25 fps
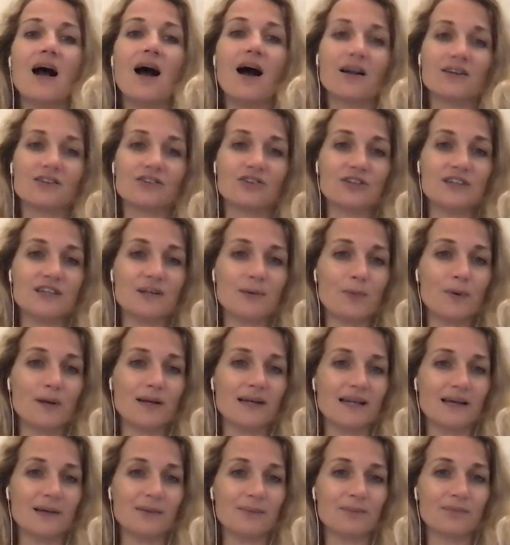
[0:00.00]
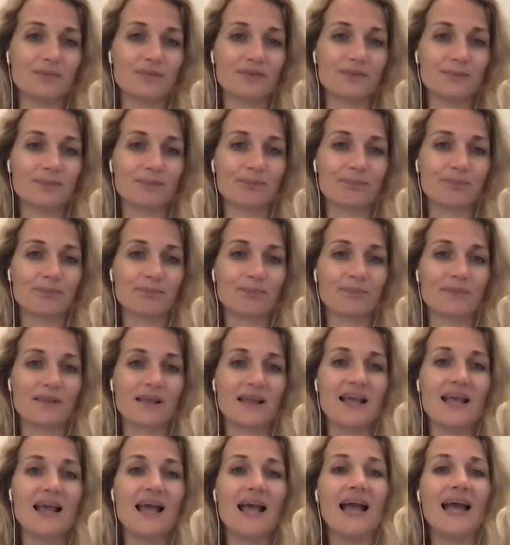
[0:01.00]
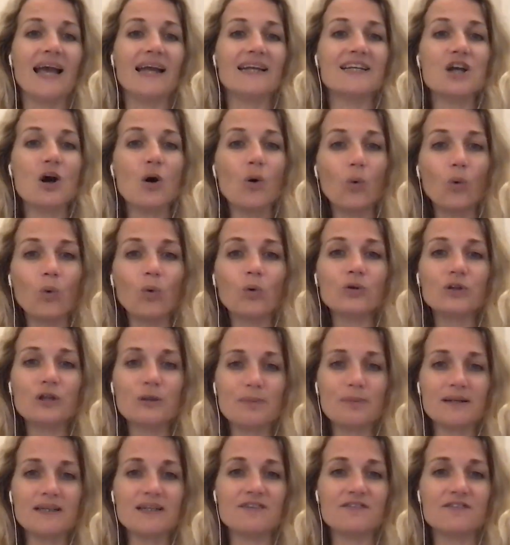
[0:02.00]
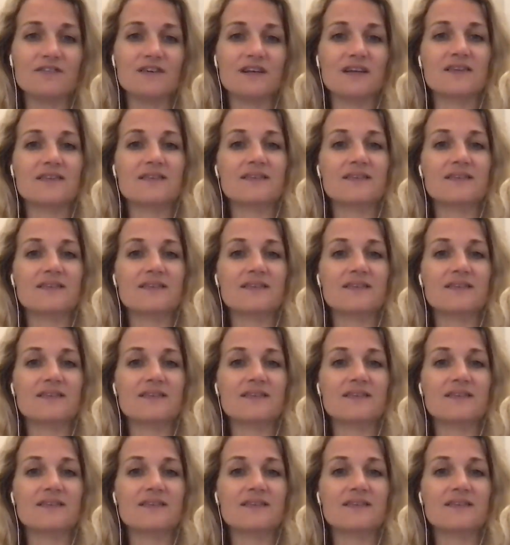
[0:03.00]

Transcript: Anthony Williams and all the benefits